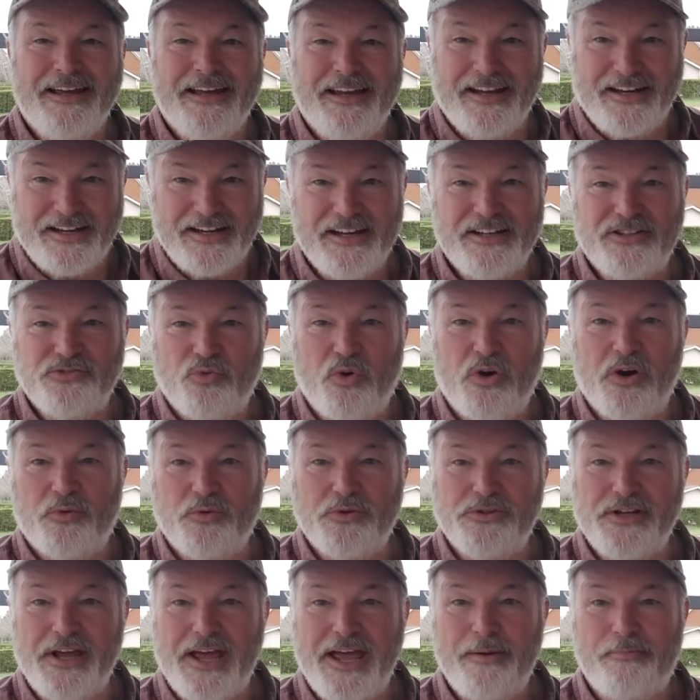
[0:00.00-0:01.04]
And that's what
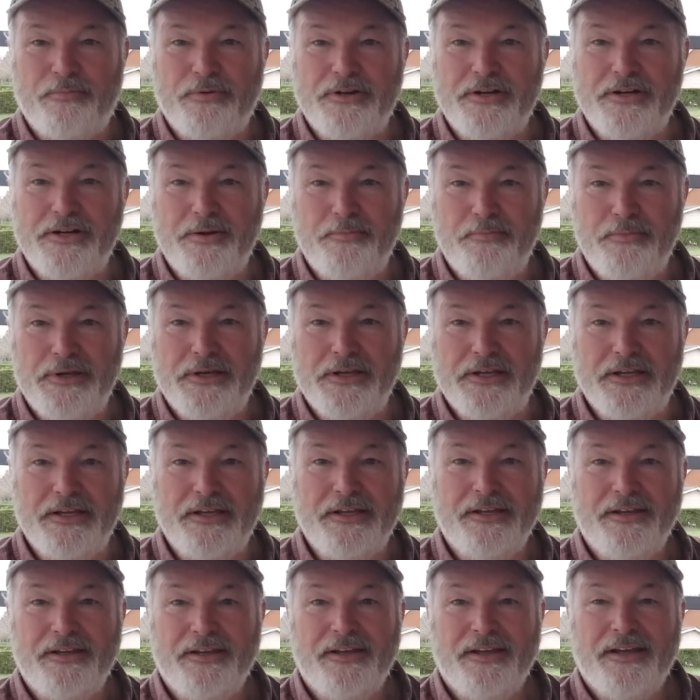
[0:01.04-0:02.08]
was happening to me.
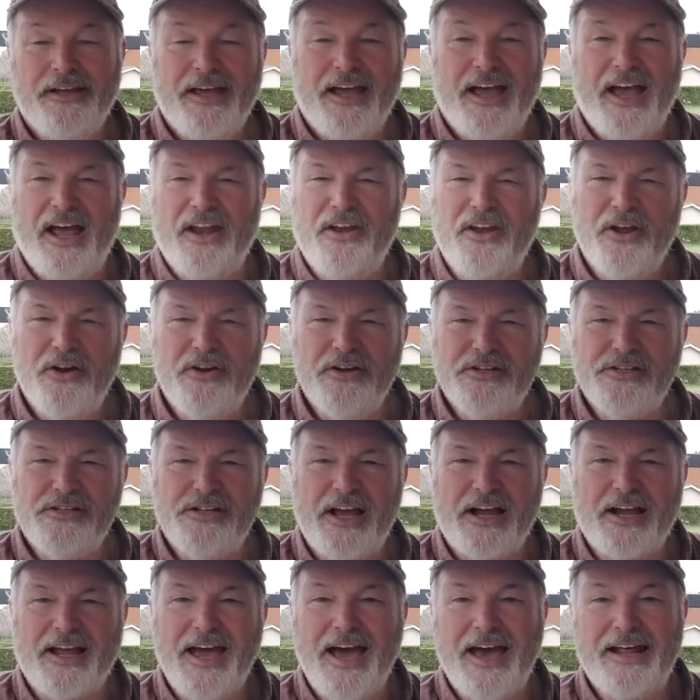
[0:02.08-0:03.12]
I noticed
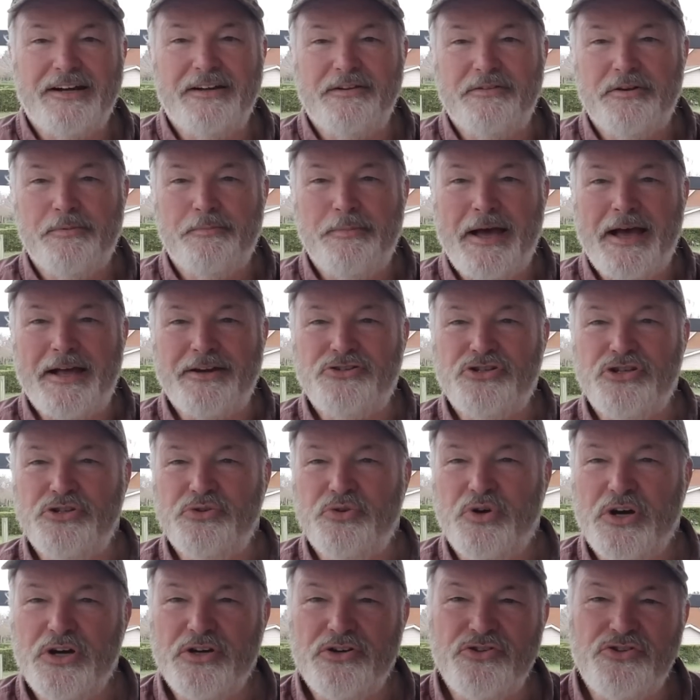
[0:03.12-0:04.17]
I got up to about
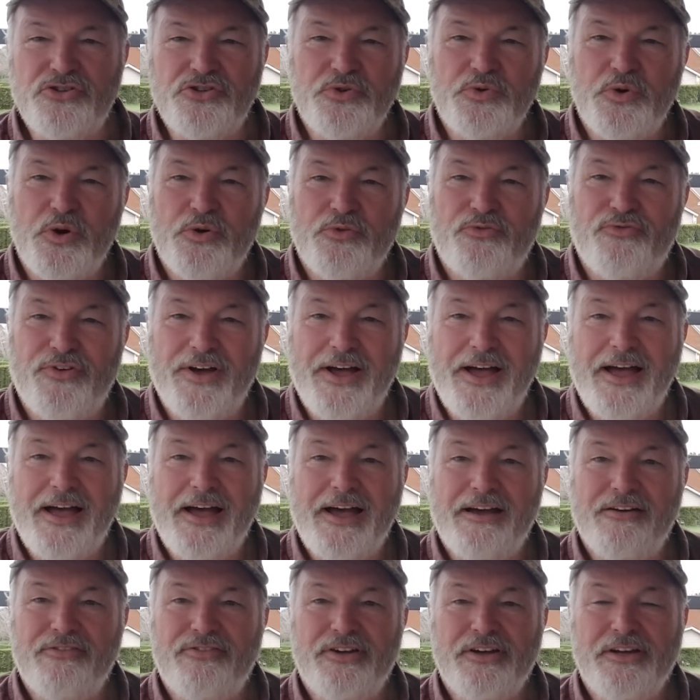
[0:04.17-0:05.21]
200,
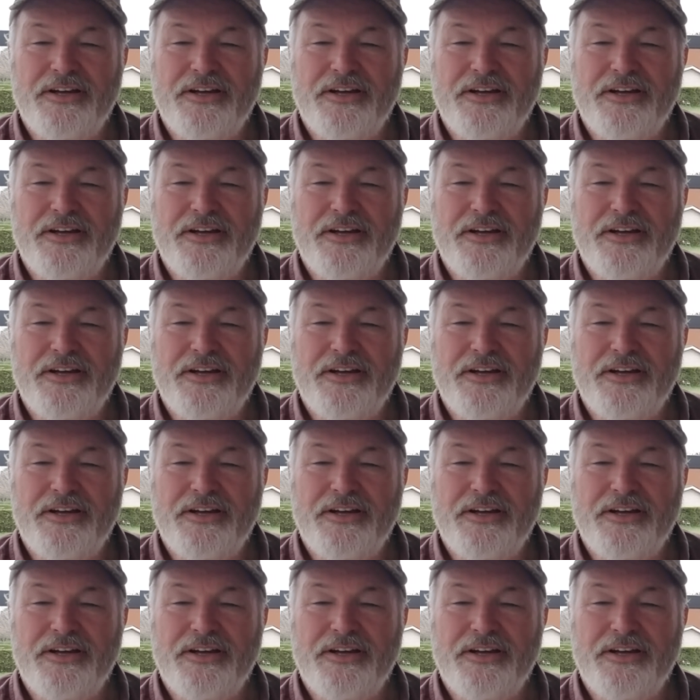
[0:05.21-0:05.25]
205,